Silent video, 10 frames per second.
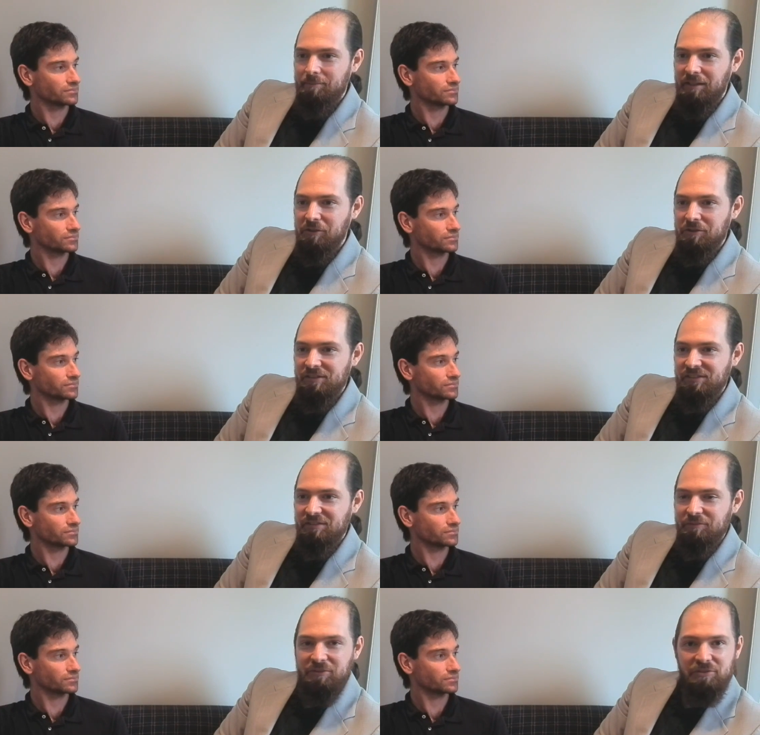
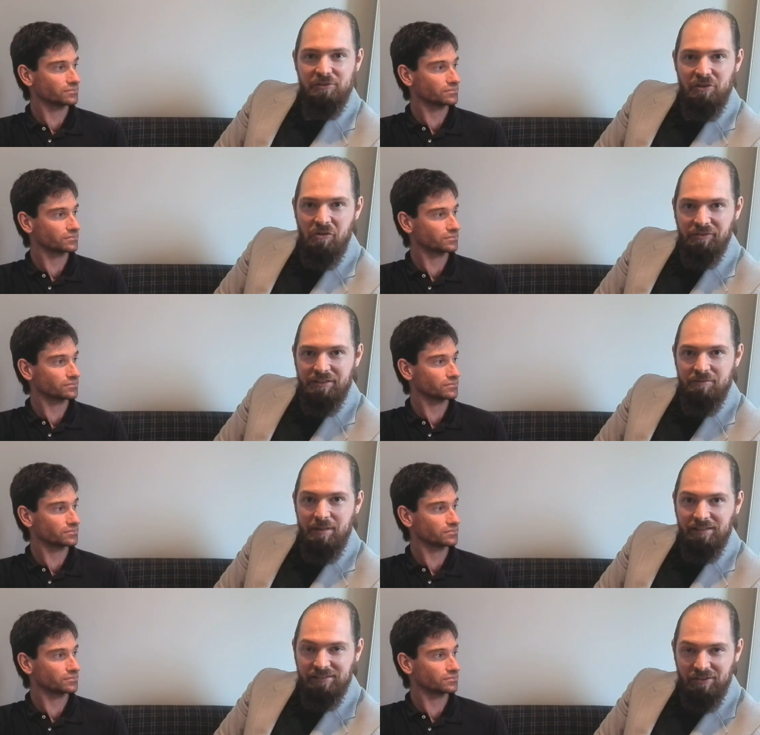Speaker 1: because for too long they've
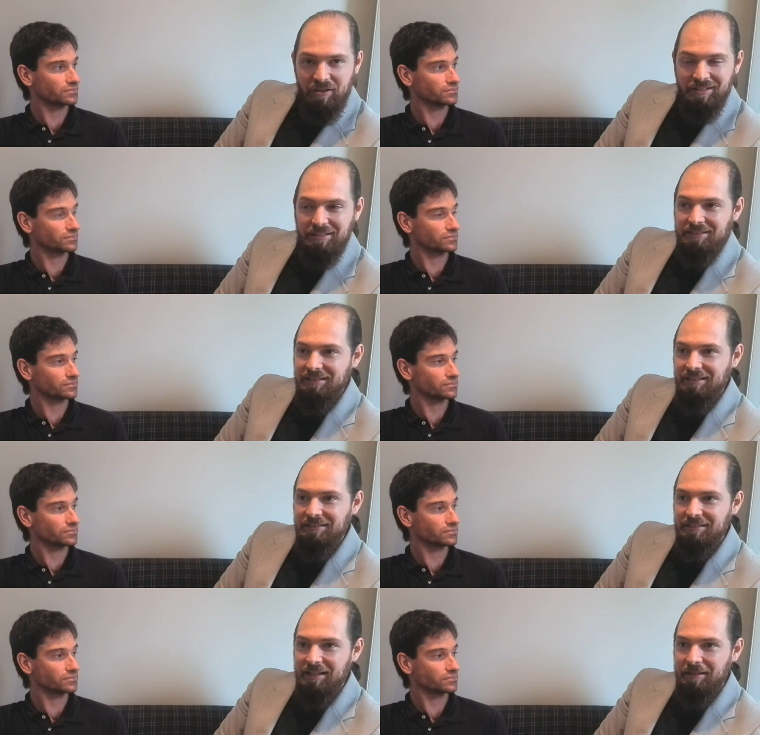been silent,
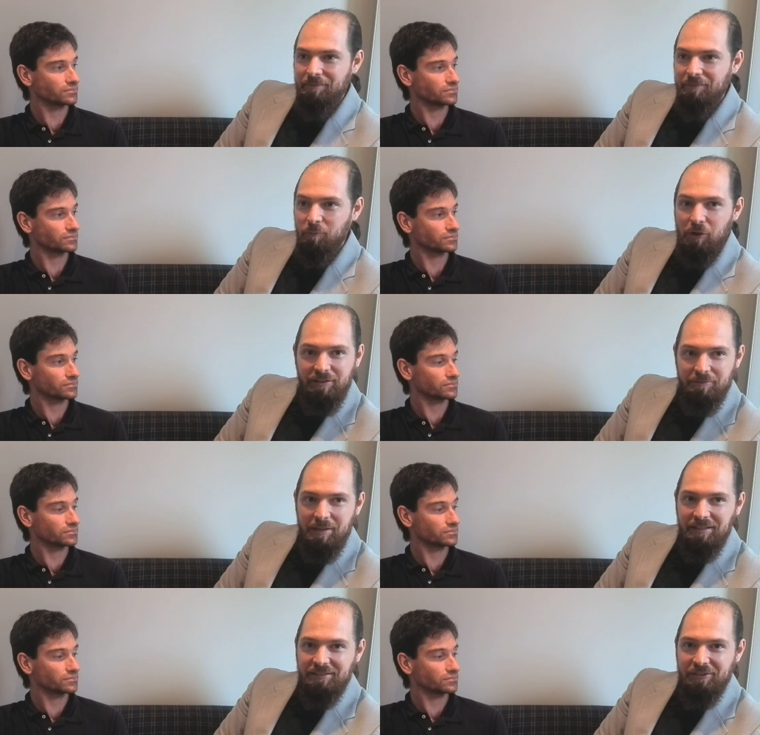and um, while they've
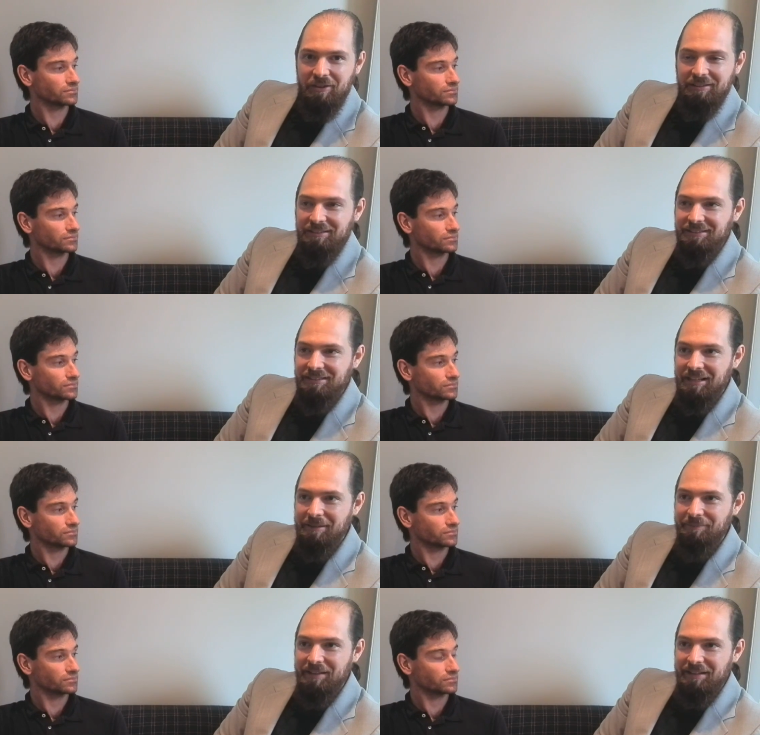been silent,
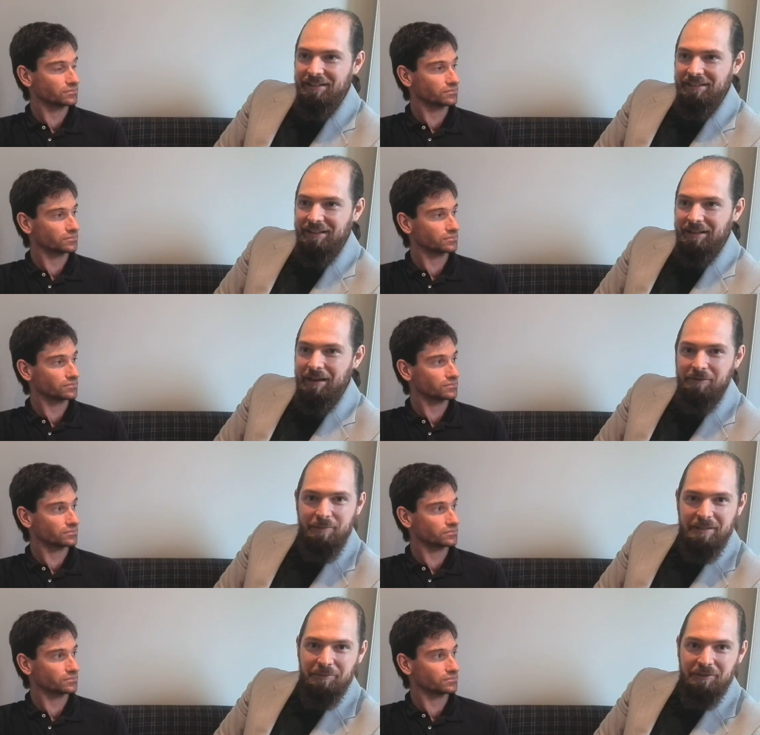um, uh, other
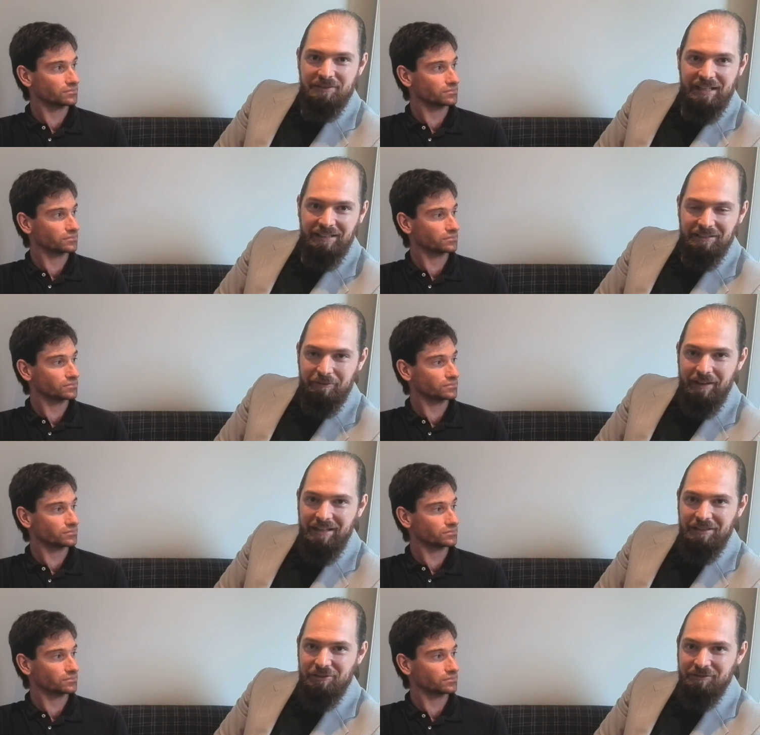people have taken
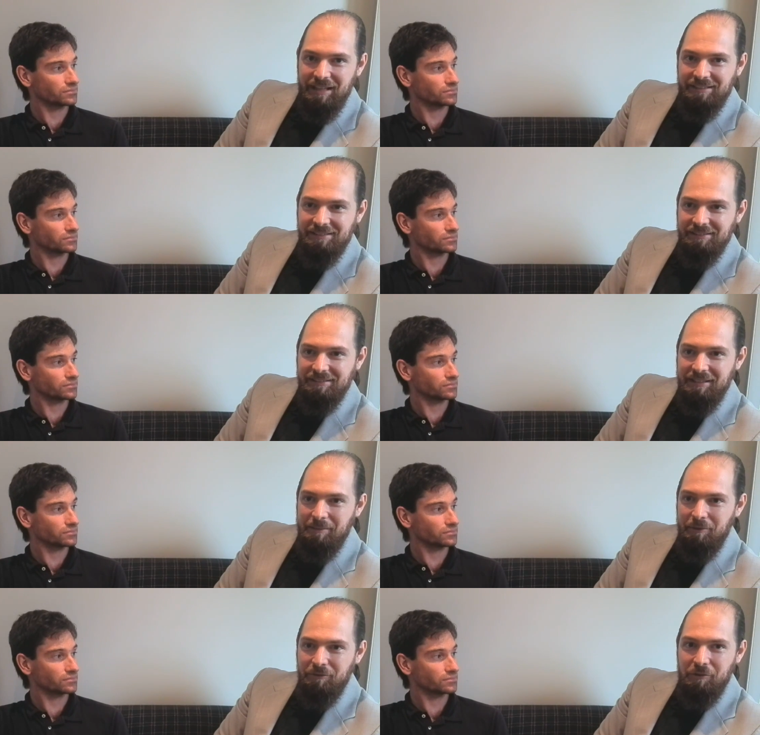advantage of that, and
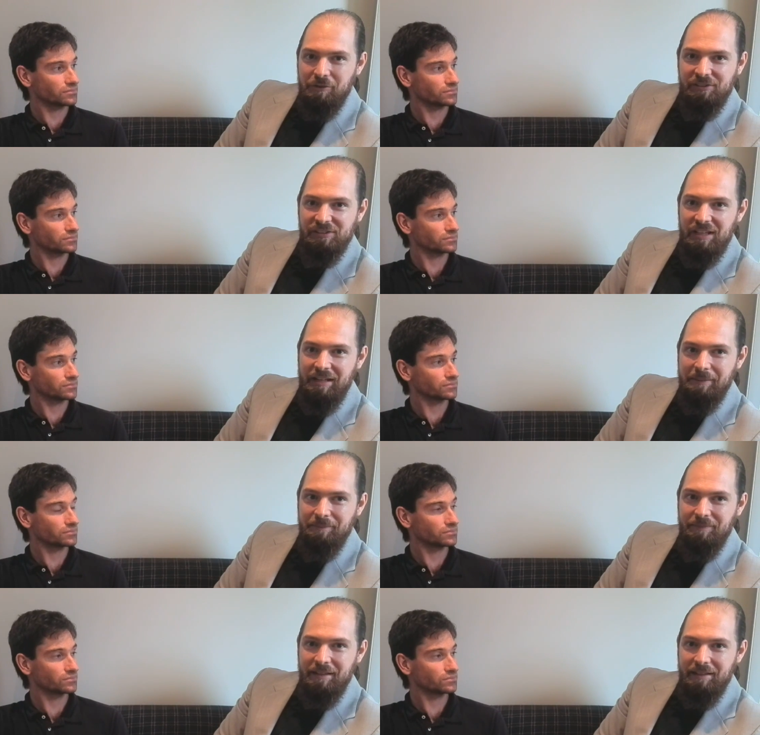um, of course
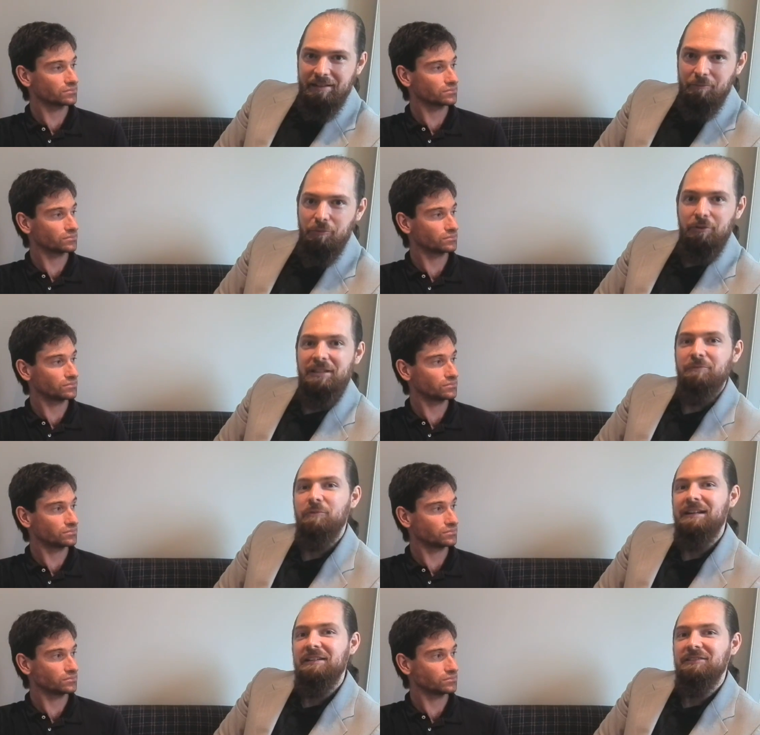um, brought in
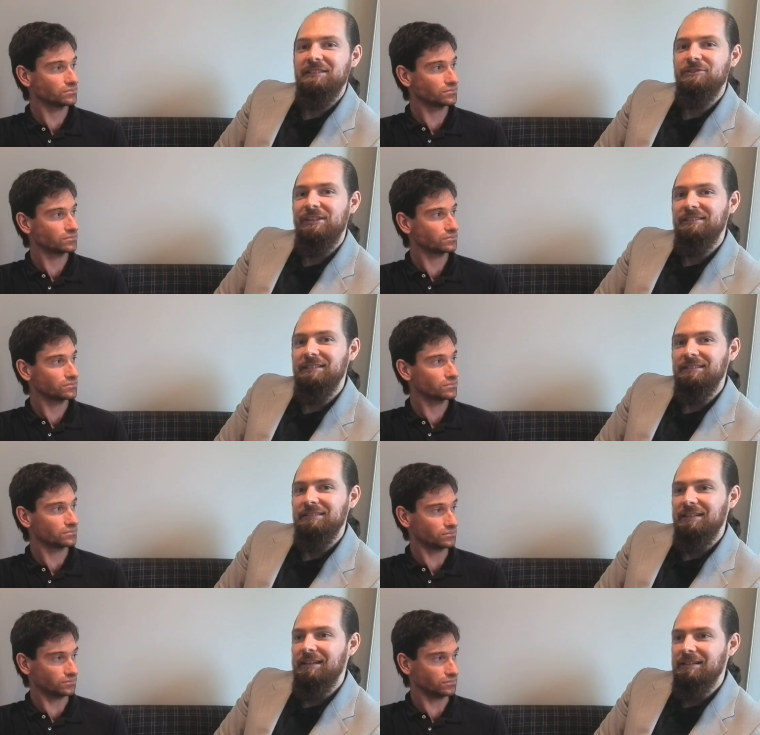radical agenda
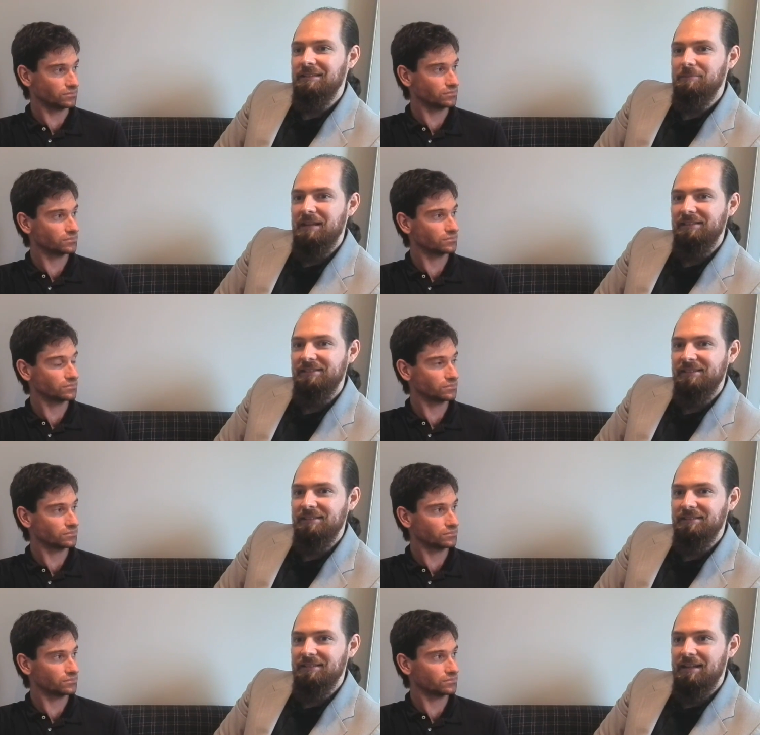uh, in the mix.
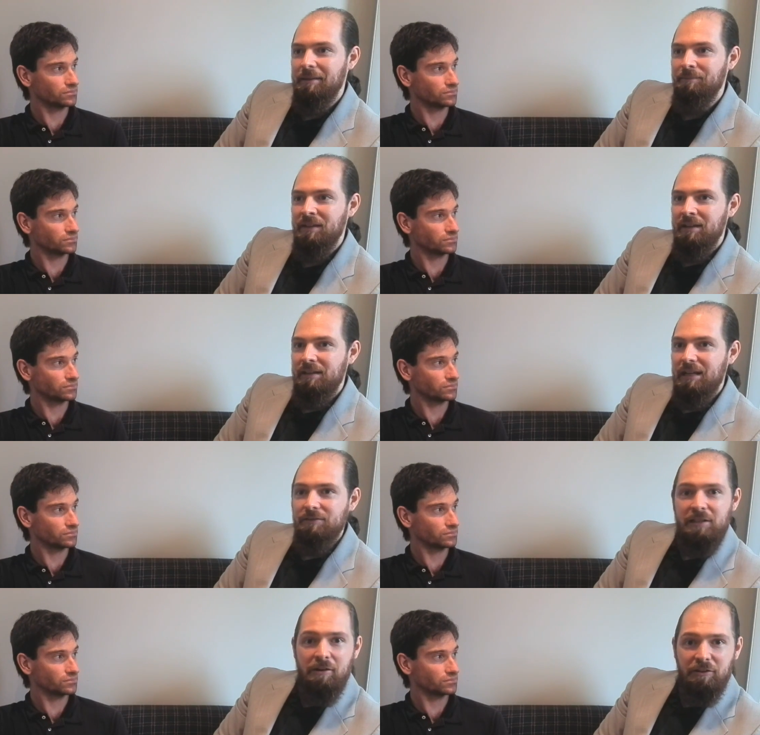And um,
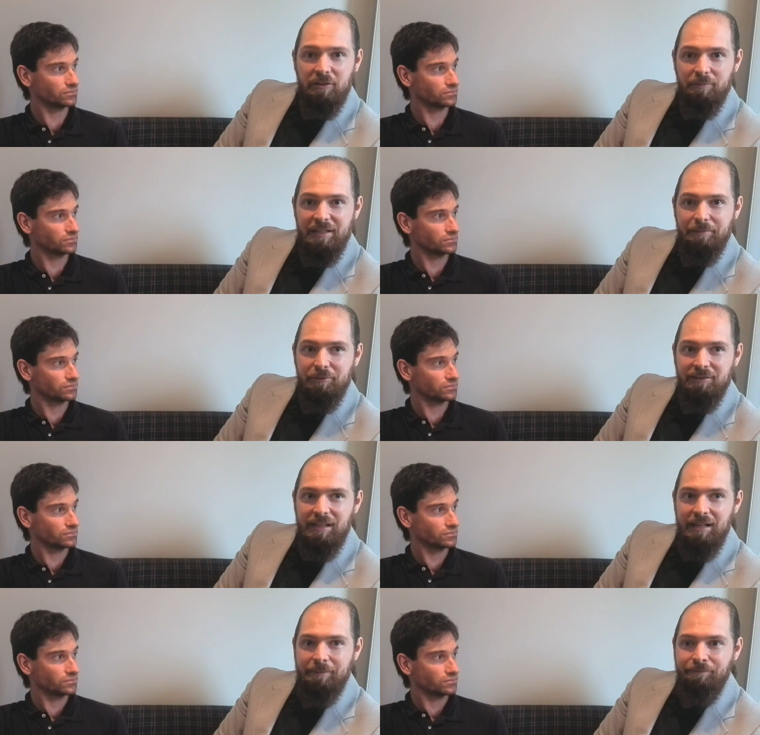even though a lot of people
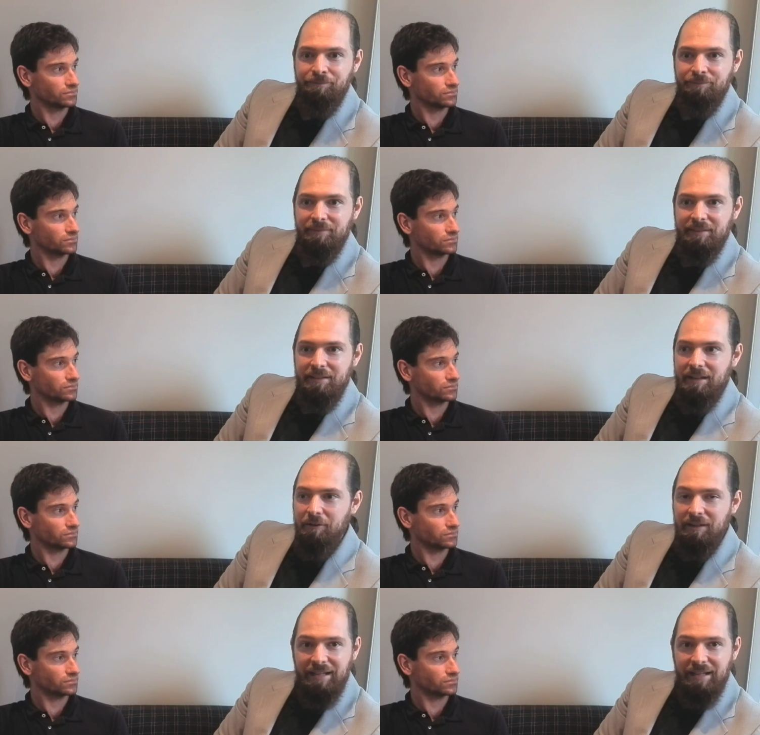um, are